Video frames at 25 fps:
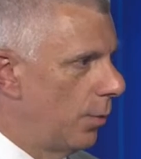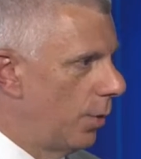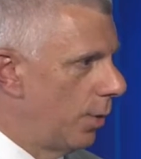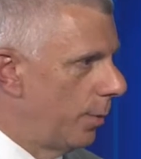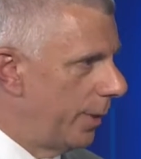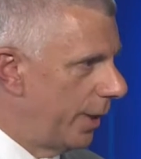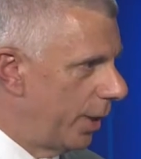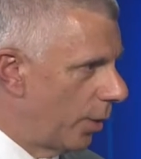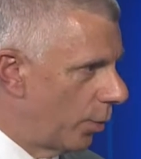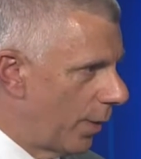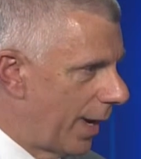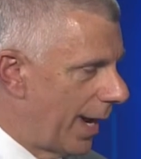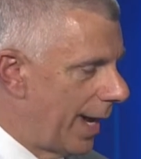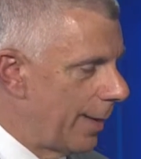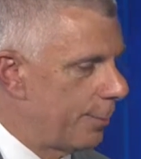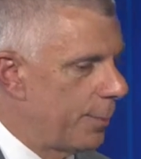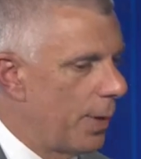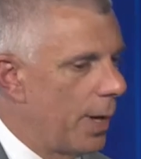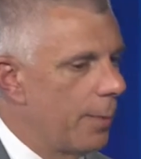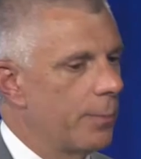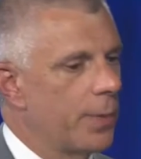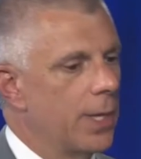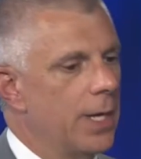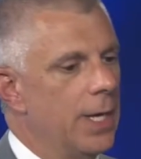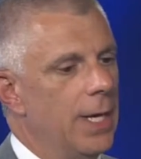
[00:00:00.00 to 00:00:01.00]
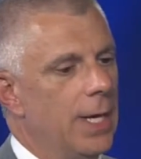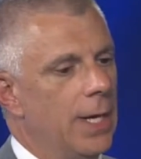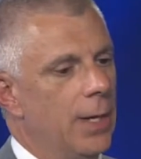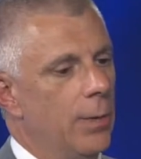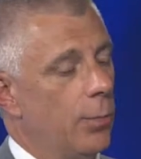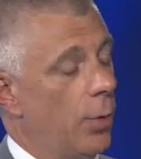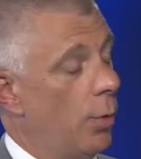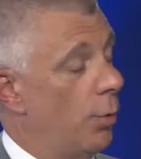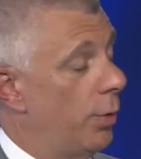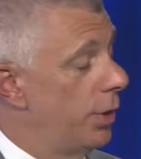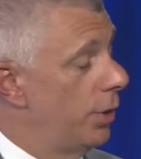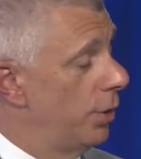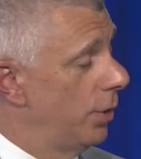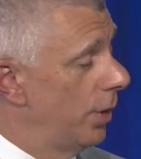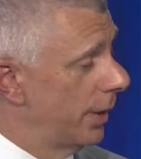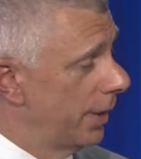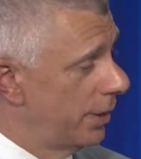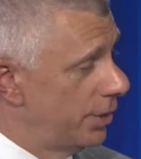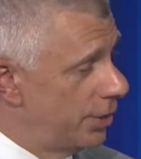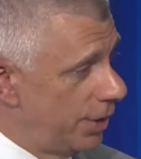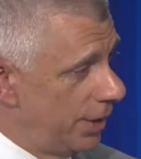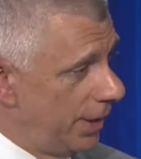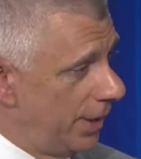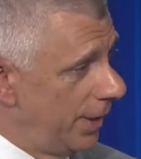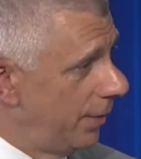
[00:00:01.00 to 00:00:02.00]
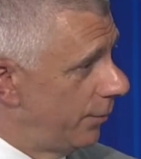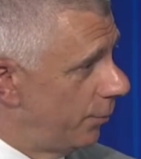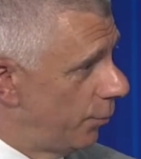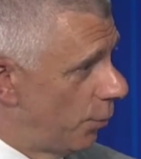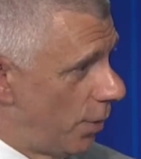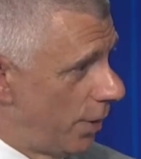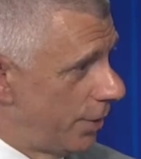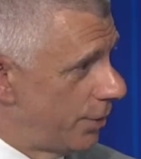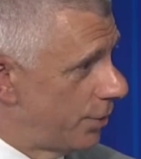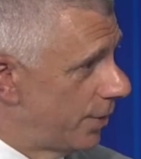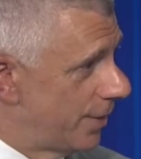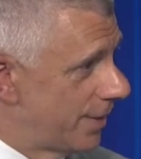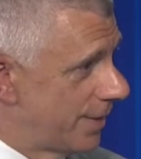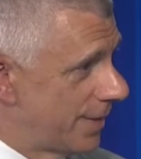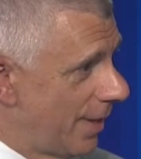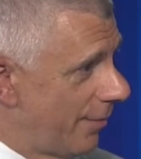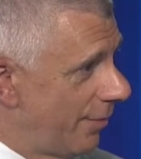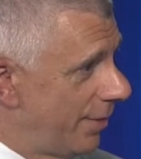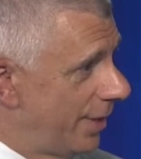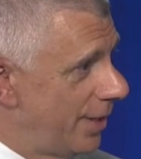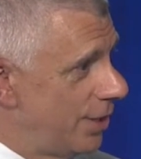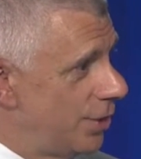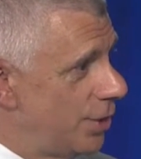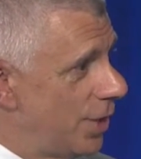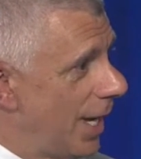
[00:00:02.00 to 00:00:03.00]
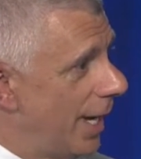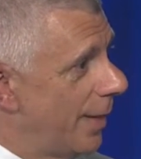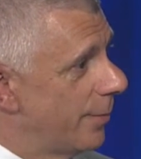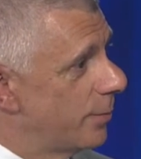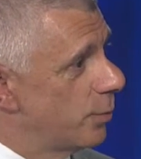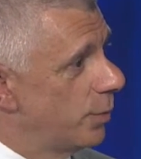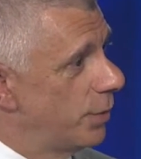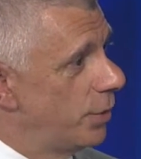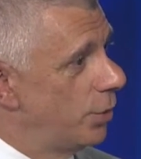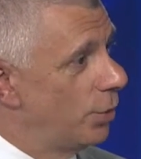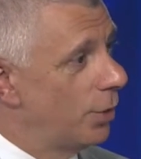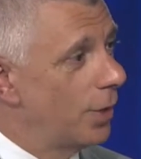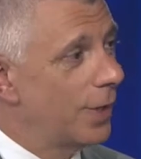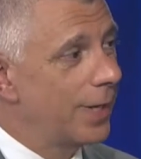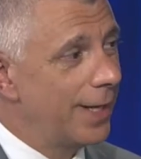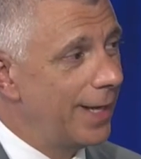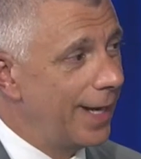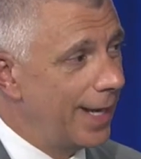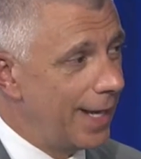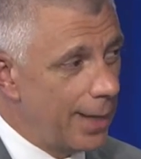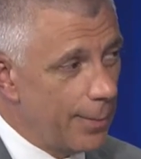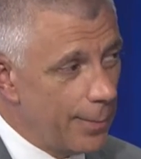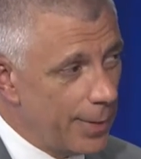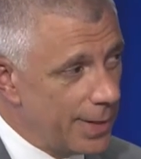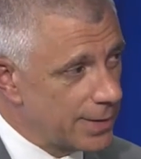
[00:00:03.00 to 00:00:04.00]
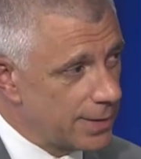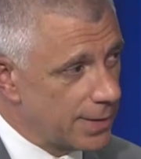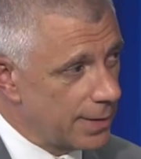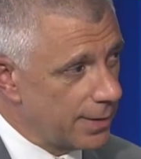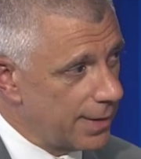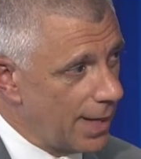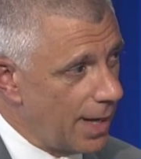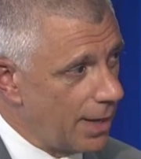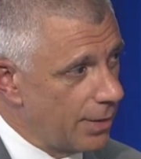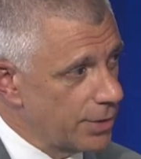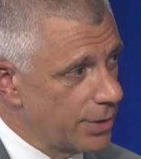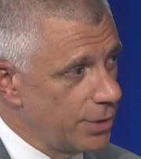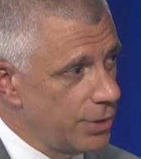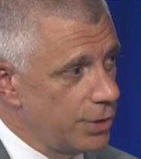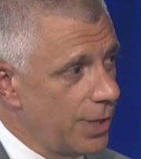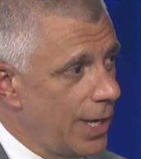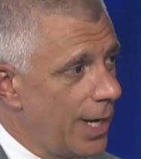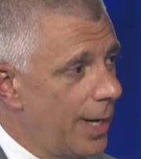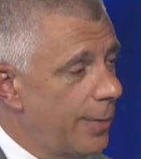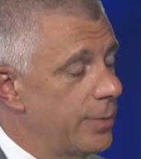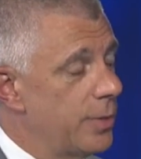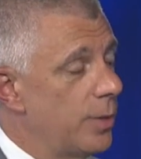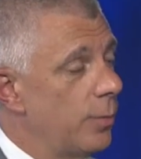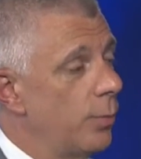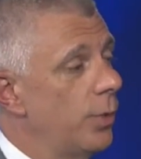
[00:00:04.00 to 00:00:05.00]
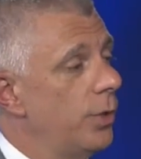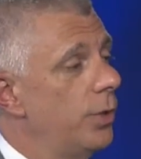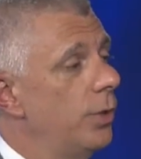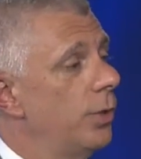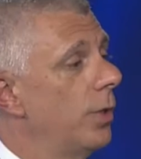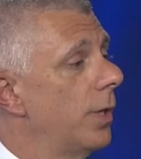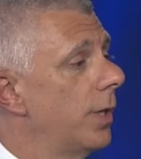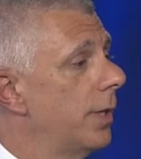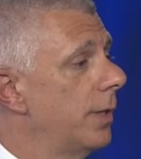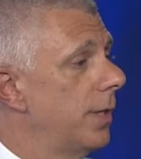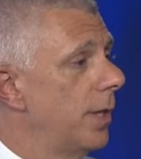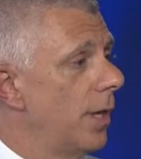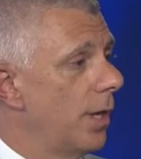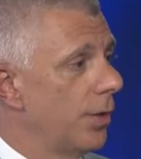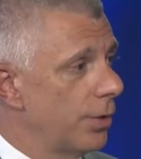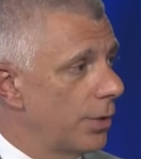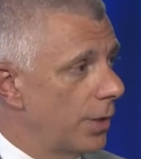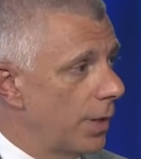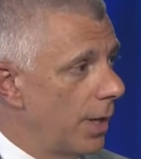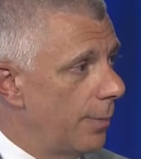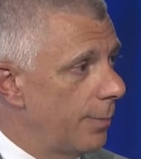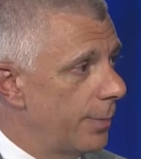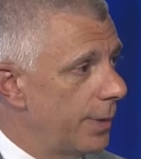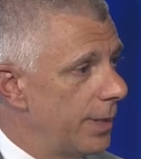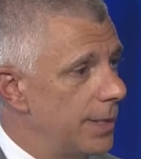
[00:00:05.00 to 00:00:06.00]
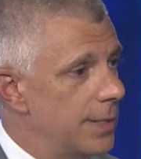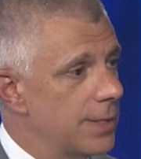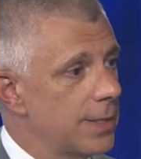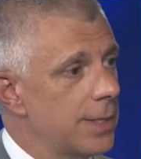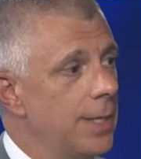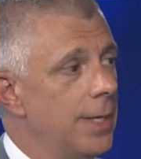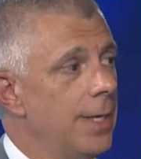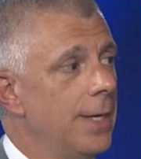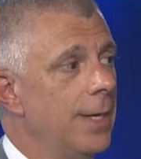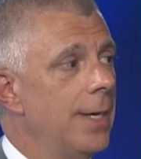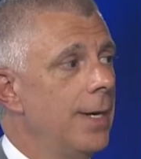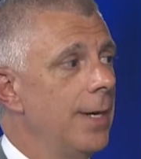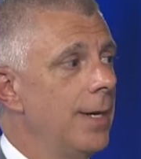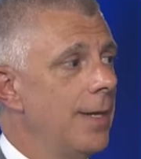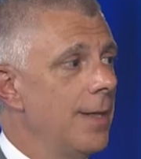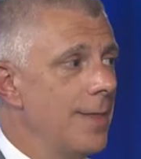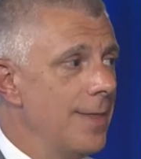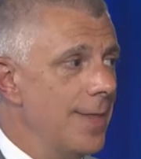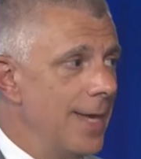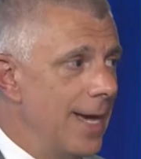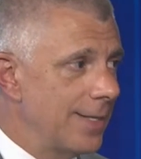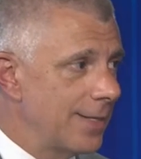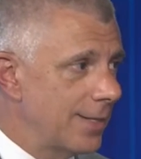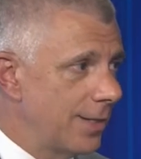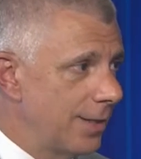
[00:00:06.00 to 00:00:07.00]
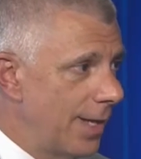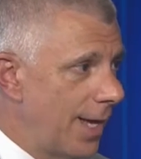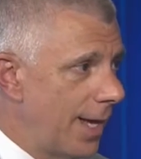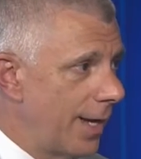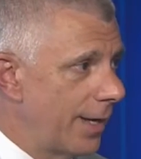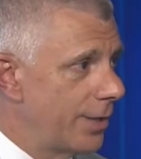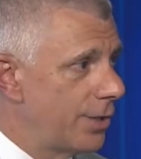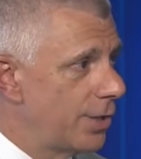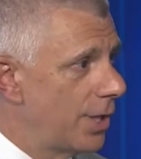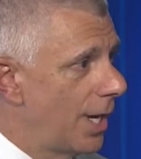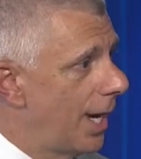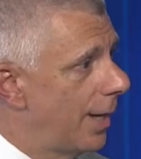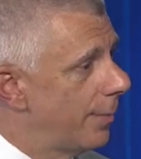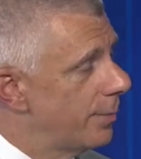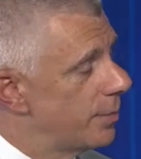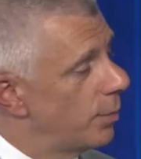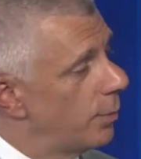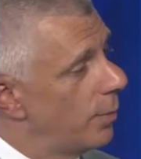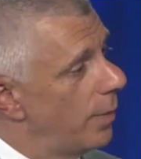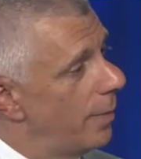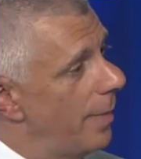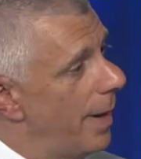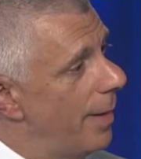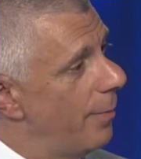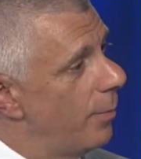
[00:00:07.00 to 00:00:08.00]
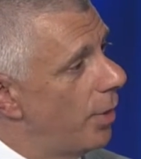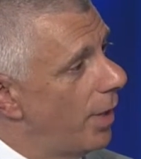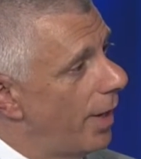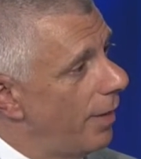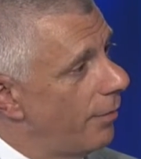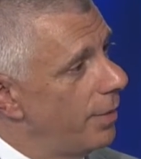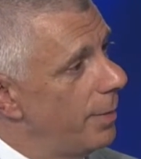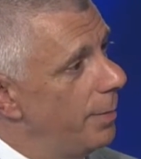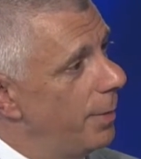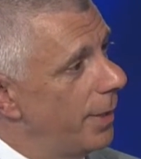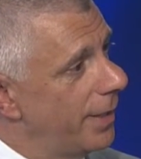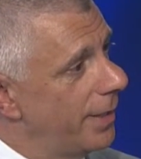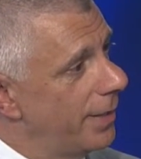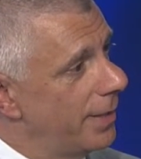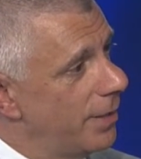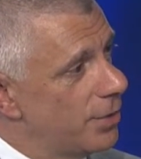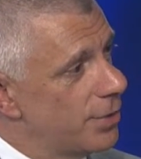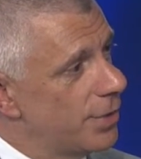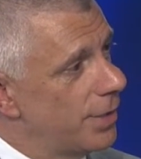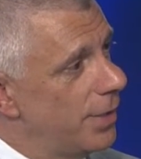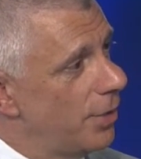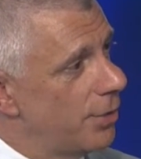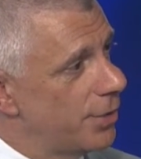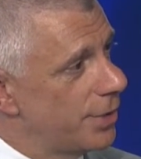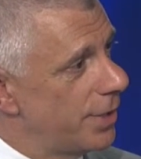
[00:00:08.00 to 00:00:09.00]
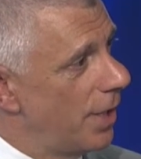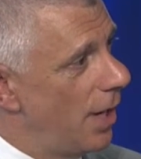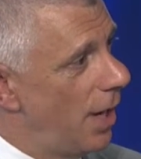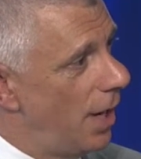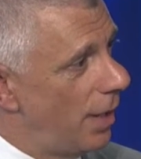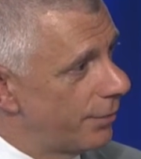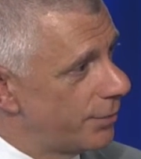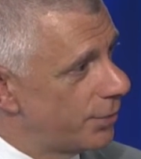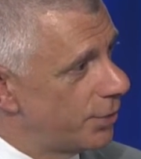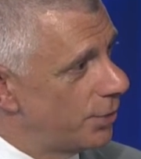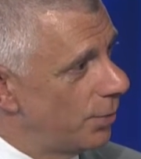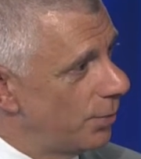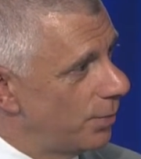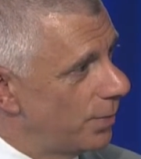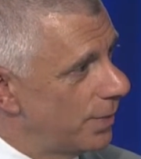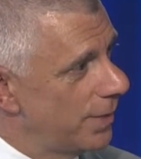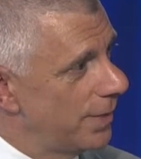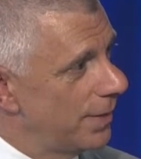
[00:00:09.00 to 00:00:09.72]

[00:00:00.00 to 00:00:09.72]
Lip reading: be a ramp up. But when you look at GE, 470 jobs, when you look at AMS, 1,000 jobs, and when you look at the other companies, that's a lot of jobs. And remember, everybody, there's the offshoot.